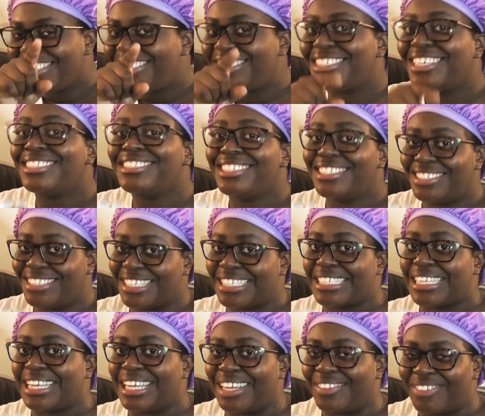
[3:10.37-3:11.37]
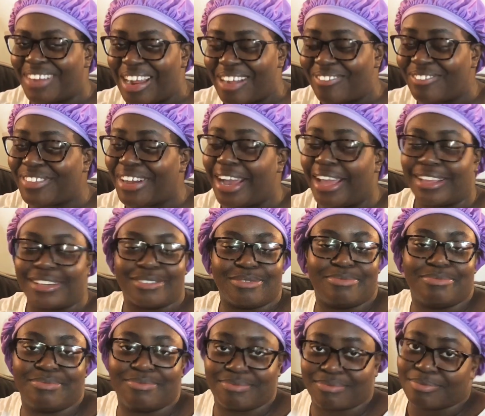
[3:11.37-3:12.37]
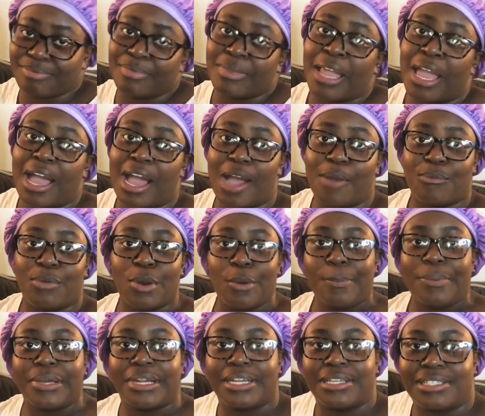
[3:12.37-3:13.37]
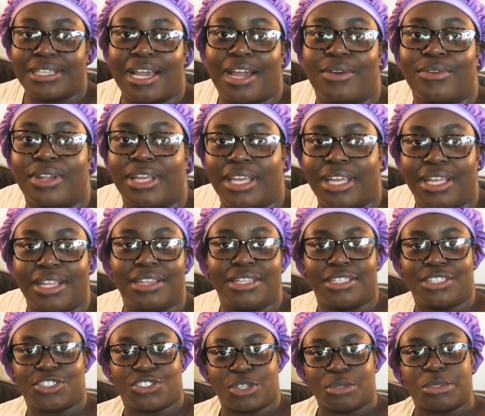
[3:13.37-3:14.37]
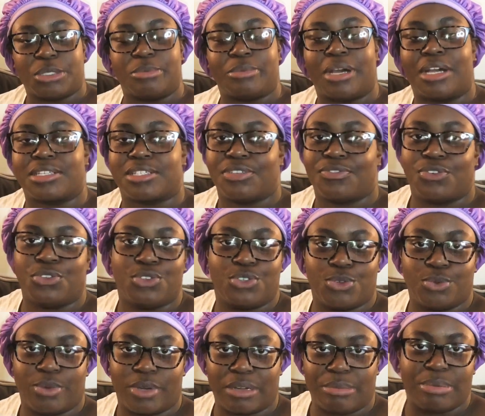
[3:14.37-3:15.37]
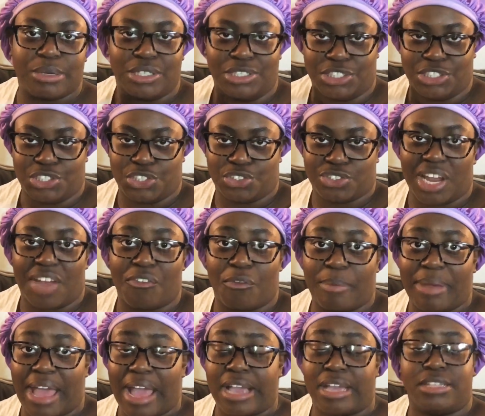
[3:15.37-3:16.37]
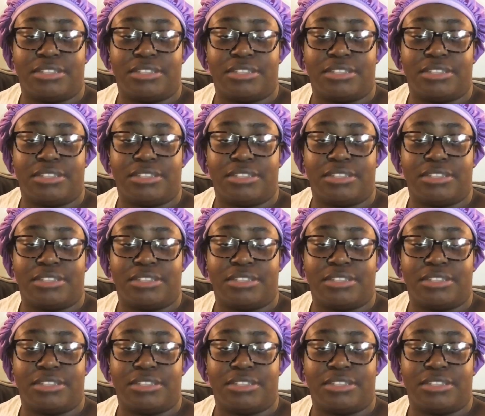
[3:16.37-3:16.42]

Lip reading: Just a disclaimer, but I will put it down in the description box if you do want to purchase the travel bag.